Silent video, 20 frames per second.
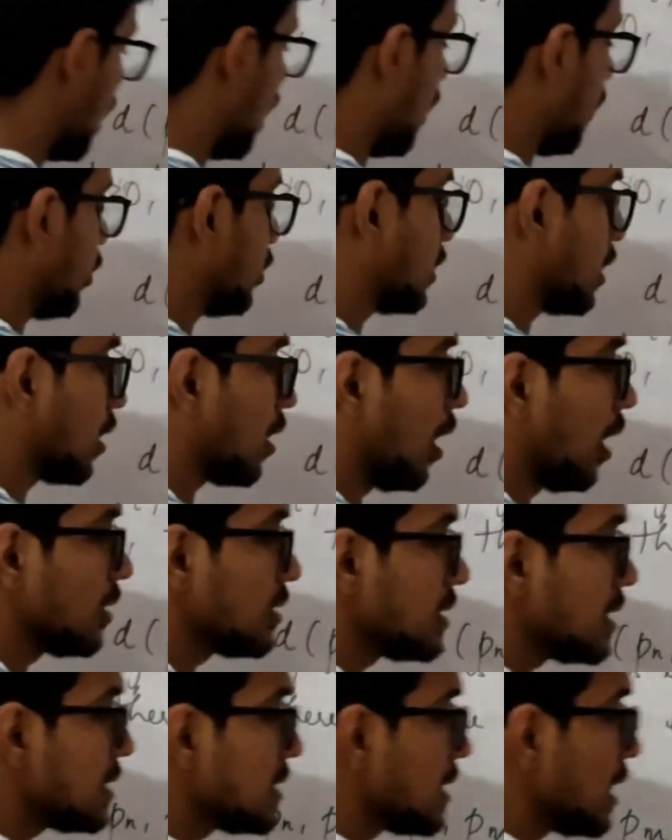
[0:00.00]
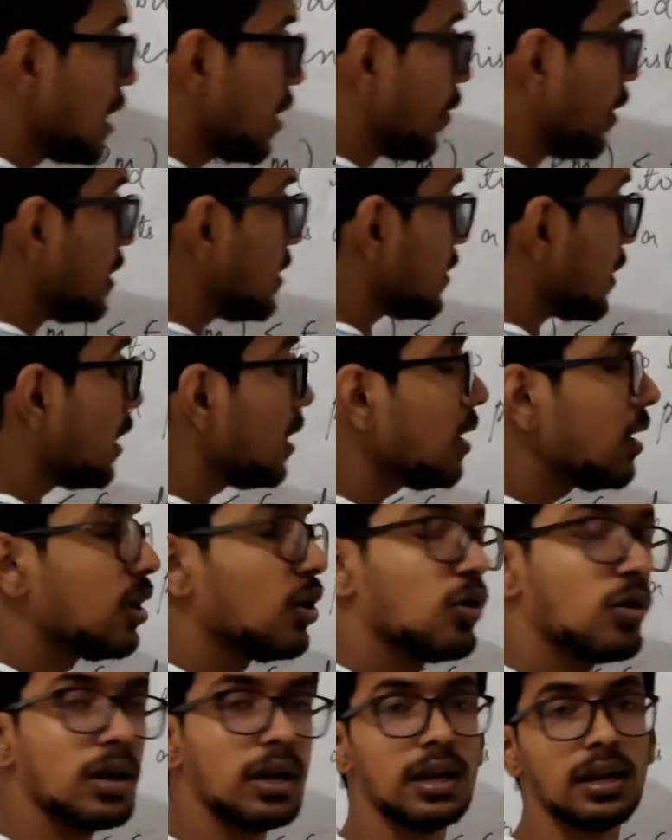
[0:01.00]
about the Cauchy sequence in
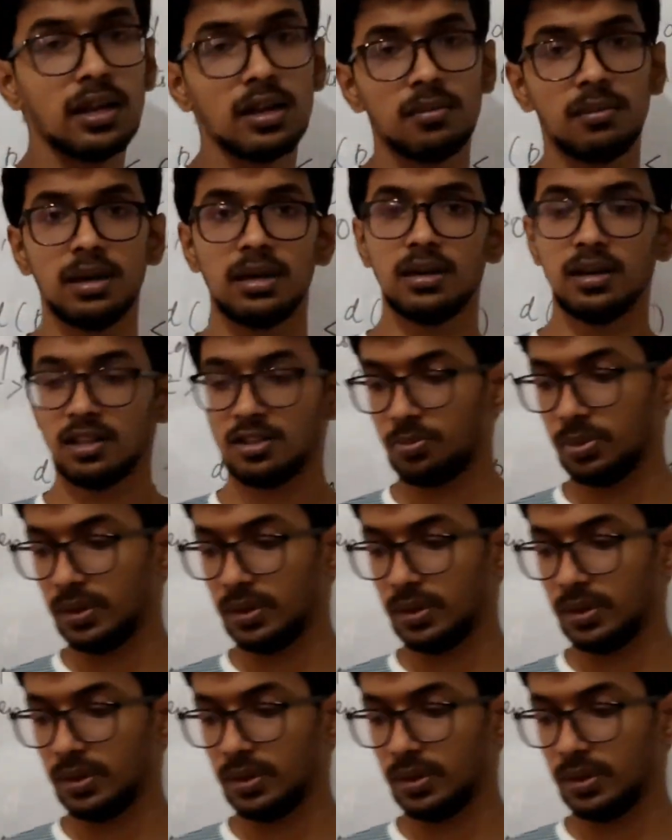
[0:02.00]
Euclidean metric